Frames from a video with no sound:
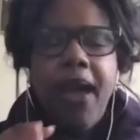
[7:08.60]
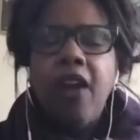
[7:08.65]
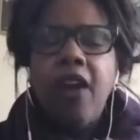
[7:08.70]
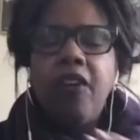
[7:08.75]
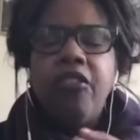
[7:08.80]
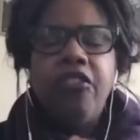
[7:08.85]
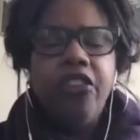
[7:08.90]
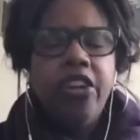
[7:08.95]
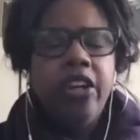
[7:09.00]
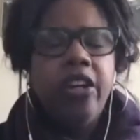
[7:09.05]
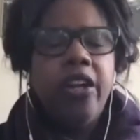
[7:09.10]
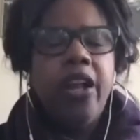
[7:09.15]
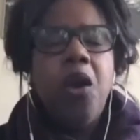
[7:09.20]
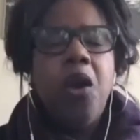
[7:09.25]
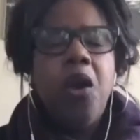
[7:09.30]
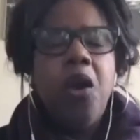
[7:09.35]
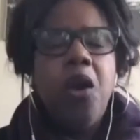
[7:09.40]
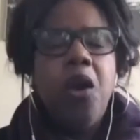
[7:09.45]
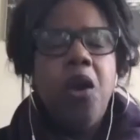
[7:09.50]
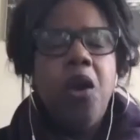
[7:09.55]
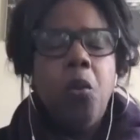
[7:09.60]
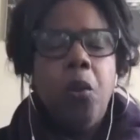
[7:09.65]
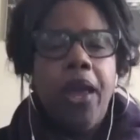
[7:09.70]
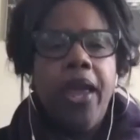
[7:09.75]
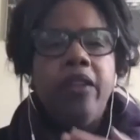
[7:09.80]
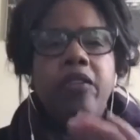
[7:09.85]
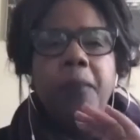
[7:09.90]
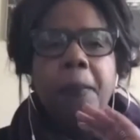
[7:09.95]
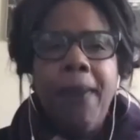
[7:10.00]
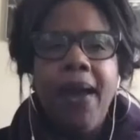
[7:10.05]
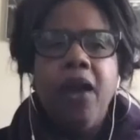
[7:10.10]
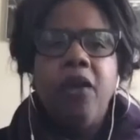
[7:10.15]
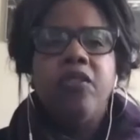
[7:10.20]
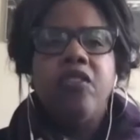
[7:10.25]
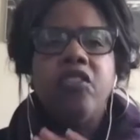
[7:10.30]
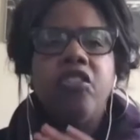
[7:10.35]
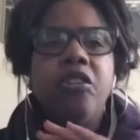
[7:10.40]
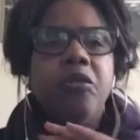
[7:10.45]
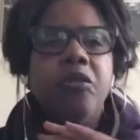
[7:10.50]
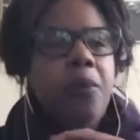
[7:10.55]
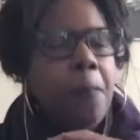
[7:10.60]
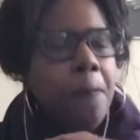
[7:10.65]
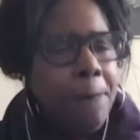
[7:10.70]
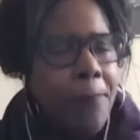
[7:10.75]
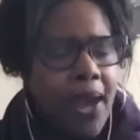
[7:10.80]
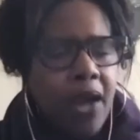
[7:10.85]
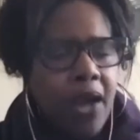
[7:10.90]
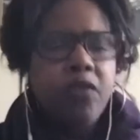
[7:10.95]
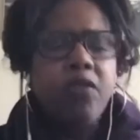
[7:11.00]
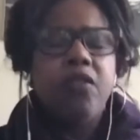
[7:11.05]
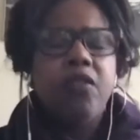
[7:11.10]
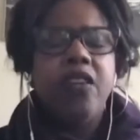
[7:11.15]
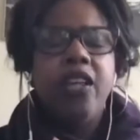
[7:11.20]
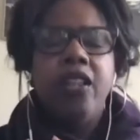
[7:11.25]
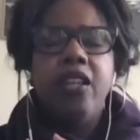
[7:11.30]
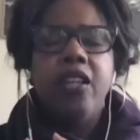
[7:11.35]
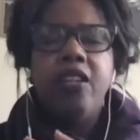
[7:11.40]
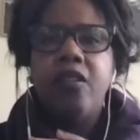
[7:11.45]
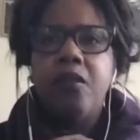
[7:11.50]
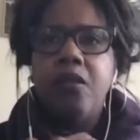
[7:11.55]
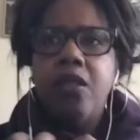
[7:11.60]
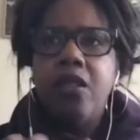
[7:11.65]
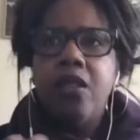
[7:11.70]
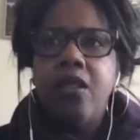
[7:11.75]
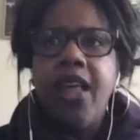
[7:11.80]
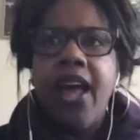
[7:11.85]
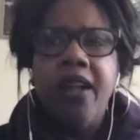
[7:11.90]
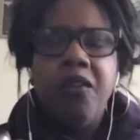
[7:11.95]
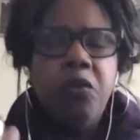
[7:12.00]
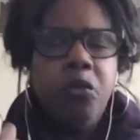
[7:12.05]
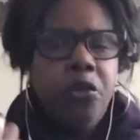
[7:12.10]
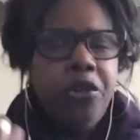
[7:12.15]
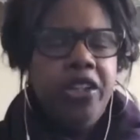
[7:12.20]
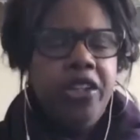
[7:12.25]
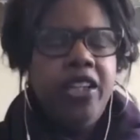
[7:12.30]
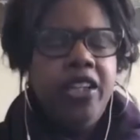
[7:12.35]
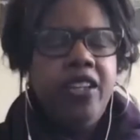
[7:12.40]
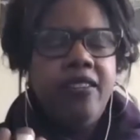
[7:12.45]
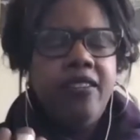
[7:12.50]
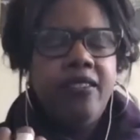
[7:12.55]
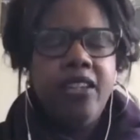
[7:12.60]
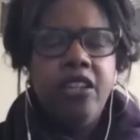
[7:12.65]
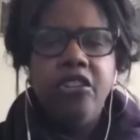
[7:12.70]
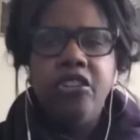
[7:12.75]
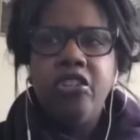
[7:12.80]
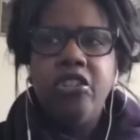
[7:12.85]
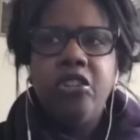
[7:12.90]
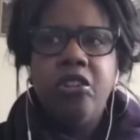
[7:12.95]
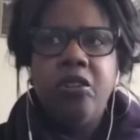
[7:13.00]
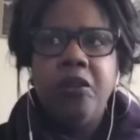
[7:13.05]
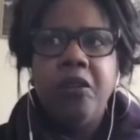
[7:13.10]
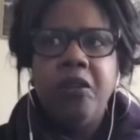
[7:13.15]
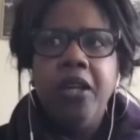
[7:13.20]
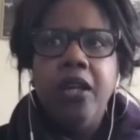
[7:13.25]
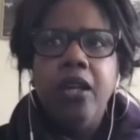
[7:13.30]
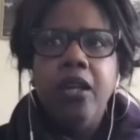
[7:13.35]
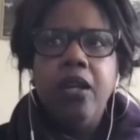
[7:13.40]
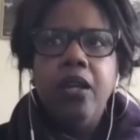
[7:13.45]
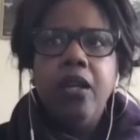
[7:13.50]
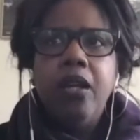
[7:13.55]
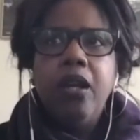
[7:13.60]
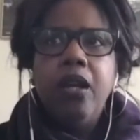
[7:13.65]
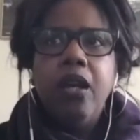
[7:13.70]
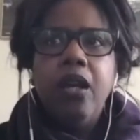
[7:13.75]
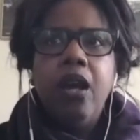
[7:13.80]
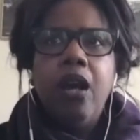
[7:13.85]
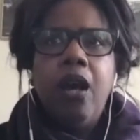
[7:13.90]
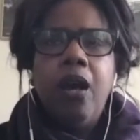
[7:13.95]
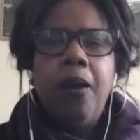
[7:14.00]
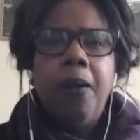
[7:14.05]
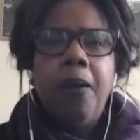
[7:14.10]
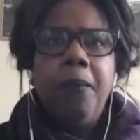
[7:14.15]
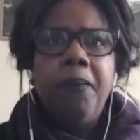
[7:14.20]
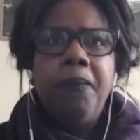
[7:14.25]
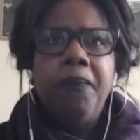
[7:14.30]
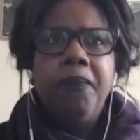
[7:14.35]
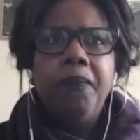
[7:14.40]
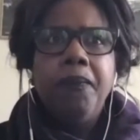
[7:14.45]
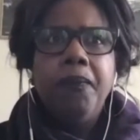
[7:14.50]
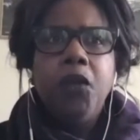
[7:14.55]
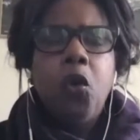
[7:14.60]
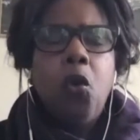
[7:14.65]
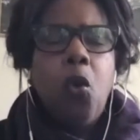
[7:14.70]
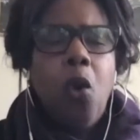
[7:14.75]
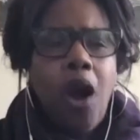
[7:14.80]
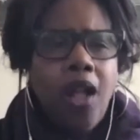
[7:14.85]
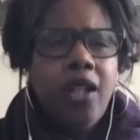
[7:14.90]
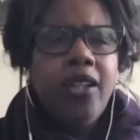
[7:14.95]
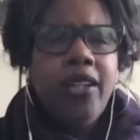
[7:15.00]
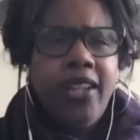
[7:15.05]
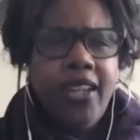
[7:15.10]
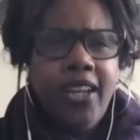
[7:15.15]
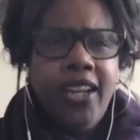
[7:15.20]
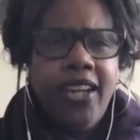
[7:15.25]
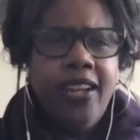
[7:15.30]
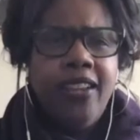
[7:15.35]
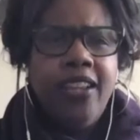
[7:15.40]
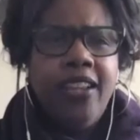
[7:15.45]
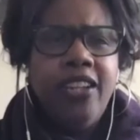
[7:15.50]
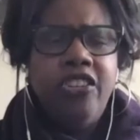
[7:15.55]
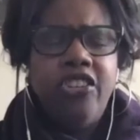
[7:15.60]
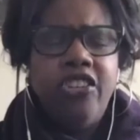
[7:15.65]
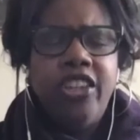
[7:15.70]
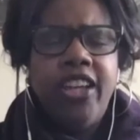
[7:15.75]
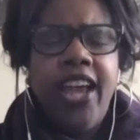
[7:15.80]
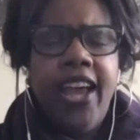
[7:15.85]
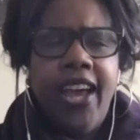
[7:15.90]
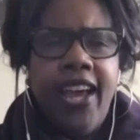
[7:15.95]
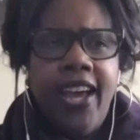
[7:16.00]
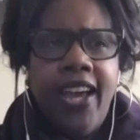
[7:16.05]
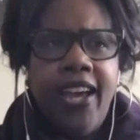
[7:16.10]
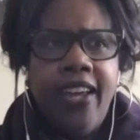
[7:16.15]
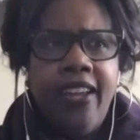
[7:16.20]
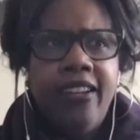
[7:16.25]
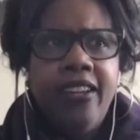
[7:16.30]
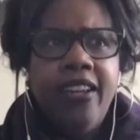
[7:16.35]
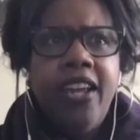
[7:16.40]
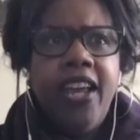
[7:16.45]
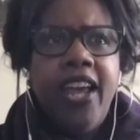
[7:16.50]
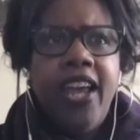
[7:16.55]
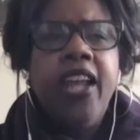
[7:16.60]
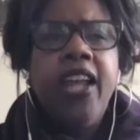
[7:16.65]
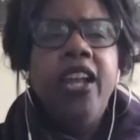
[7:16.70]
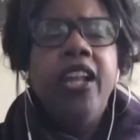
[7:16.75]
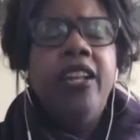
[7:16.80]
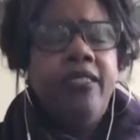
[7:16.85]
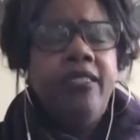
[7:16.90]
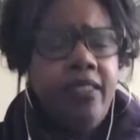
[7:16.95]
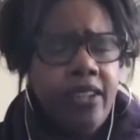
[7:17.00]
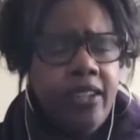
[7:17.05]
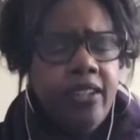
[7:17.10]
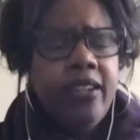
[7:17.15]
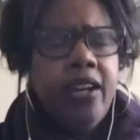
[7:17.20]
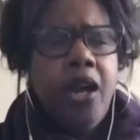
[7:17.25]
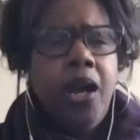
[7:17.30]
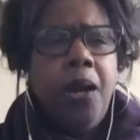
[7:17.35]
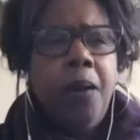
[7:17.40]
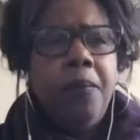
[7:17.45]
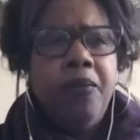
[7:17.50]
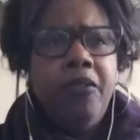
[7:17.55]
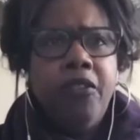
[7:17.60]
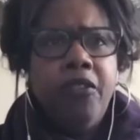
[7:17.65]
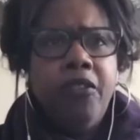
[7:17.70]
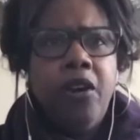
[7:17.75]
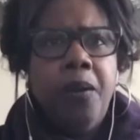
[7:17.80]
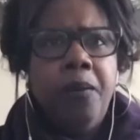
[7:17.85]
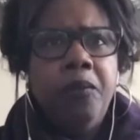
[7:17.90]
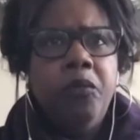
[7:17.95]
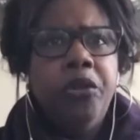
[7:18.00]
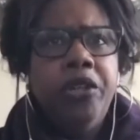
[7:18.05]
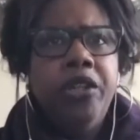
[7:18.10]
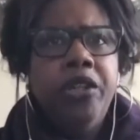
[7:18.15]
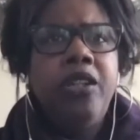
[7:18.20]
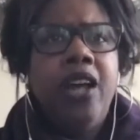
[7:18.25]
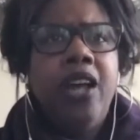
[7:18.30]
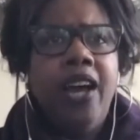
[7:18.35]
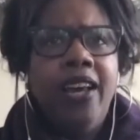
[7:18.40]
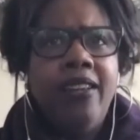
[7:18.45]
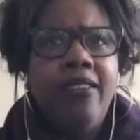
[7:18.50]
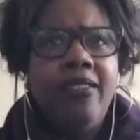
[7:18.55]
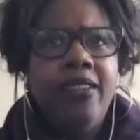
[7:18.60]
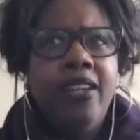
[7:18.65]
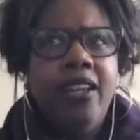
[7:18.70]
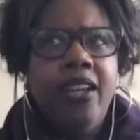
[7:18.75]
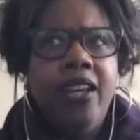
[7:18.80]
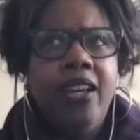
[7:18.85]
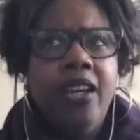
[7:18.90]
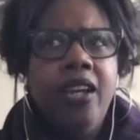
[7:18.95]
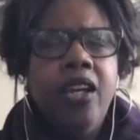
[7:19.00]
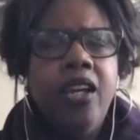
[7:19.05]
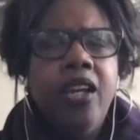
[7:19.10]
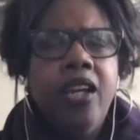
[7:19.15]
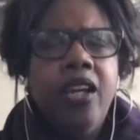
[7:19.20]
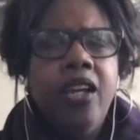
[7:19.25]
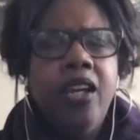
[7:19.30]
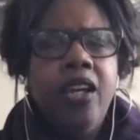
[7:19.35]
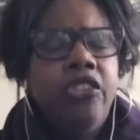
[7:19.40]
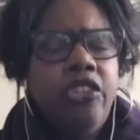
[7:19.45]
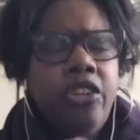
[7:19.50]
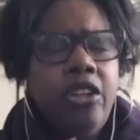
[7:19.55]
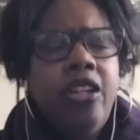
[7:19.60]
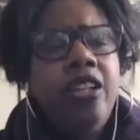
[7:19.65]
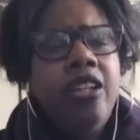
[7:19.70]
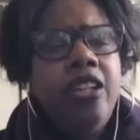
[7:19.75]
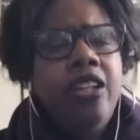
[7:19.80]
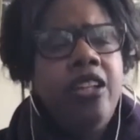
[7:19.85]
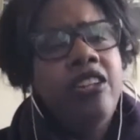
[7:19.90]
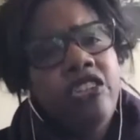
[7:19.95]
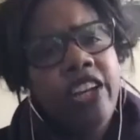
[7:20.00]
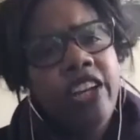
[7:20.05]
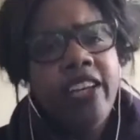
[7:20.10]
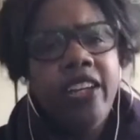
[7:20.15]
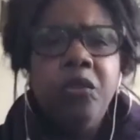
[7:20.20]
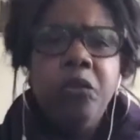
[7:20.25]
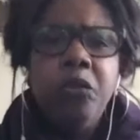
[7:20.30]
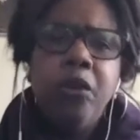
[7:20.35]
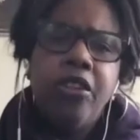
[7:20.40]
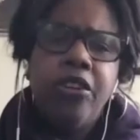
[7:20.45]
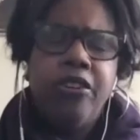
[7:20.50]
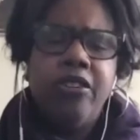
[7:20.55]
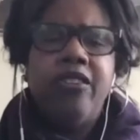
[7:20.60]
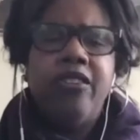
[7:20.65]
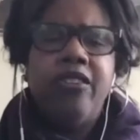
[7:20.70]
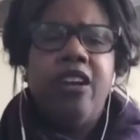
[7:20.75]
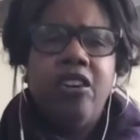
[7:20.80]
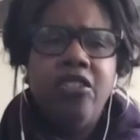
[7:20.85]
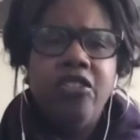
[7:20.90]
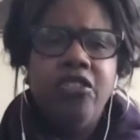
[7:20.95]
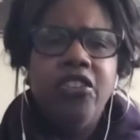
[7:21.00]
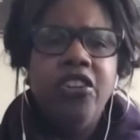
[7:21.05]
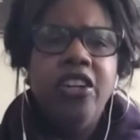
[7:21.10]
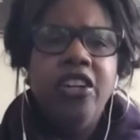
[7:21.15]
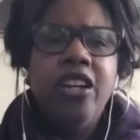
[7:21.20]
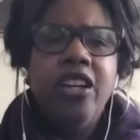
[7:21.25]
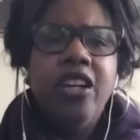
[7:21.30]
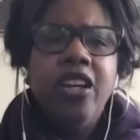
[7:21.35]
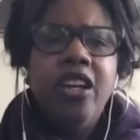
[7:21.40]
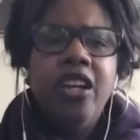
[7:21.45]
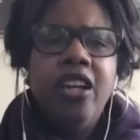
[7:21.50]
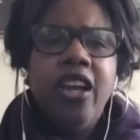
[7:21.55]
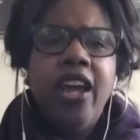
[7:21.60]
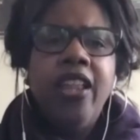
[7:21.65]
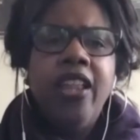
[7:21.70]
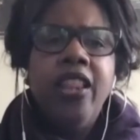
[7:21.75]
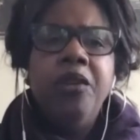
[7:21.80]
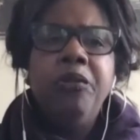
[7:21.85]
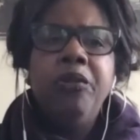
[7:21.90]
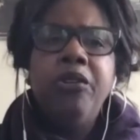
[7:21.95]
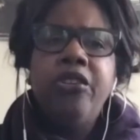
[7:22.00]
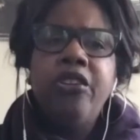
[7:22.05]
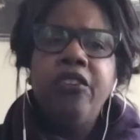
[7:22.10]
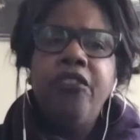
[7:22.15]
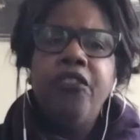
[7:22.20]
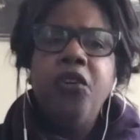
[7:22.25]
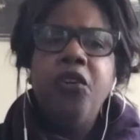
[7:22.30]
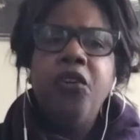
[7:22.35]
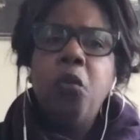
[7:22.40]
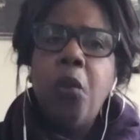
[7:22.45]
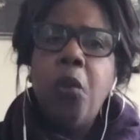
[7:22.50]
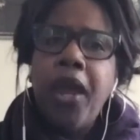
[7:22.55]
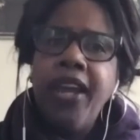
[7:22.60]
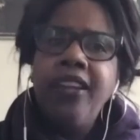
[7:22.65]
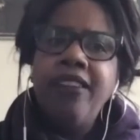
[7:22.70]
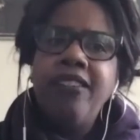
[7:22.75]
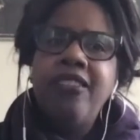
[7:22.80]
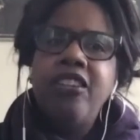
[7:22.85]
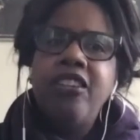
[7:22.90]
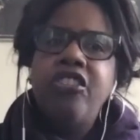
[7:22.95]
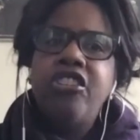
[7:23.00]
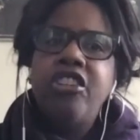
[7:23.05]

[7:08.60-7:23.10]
figured out a way to bounce. She would bounce, and that really essential quality that she had. And it did come from realizing she needed to check in with herself. And there were different ways that